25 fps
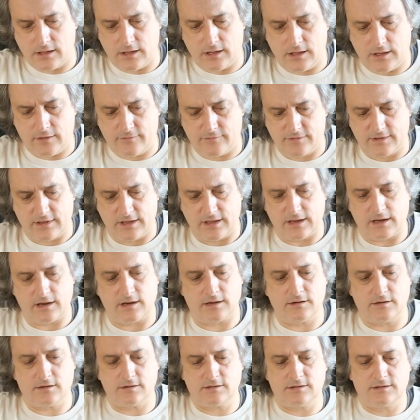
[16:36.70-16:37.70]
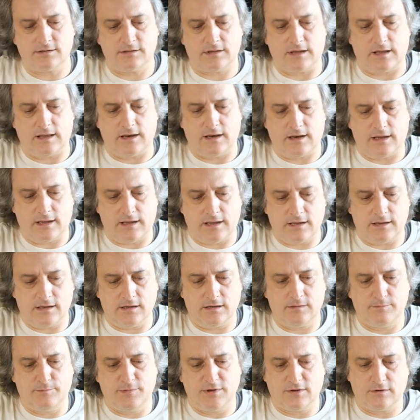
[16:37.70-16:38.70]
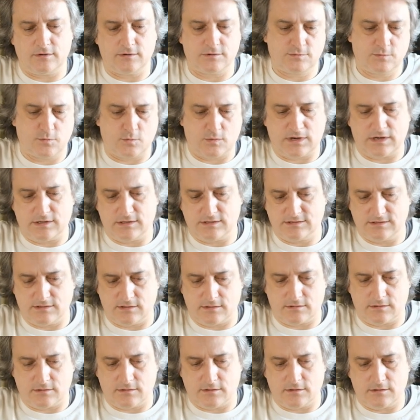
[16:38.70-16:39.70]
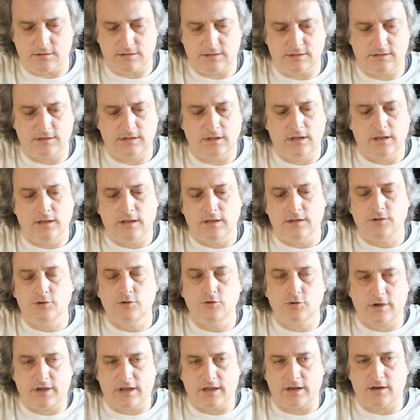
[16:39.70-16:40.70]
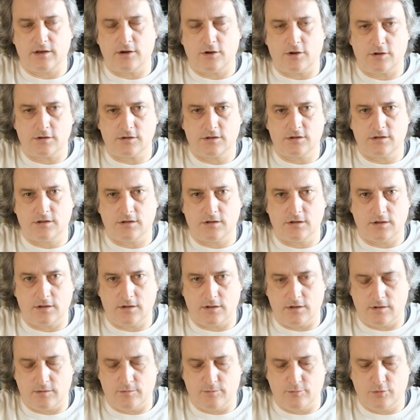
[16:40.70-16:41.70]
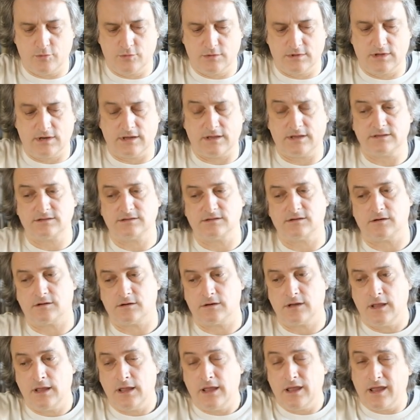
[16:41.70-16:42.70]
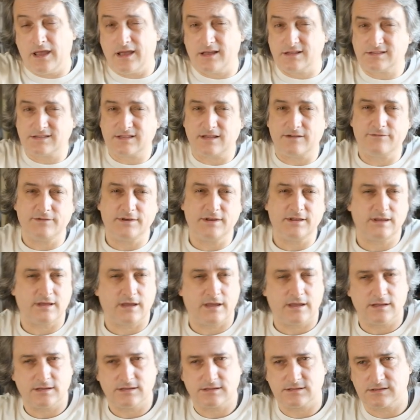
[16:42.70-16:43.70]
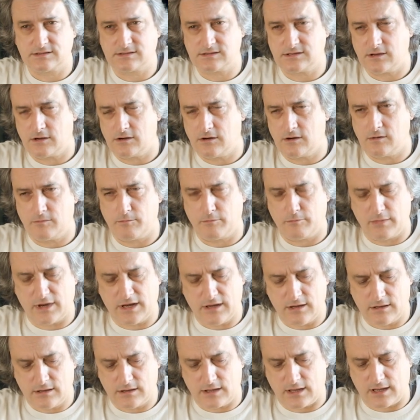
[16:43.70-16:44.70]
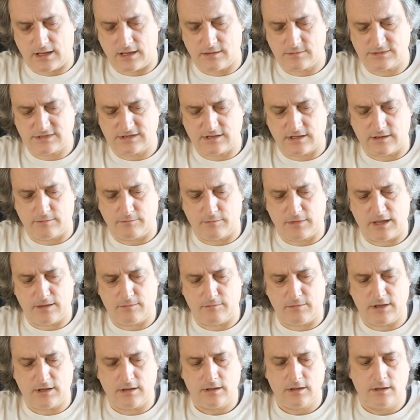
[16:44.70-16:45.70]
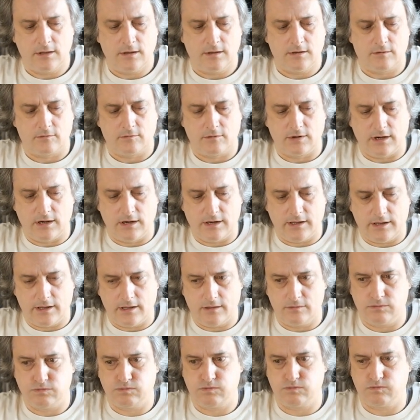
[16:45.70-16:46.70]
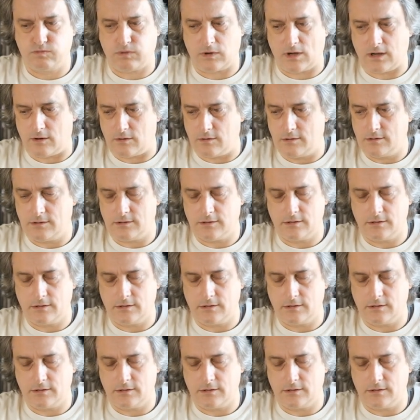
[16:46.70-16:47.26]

if they are not aligned, because one is not loaded, you cannot put the lens on. And something that I saw many times and made me really, wow,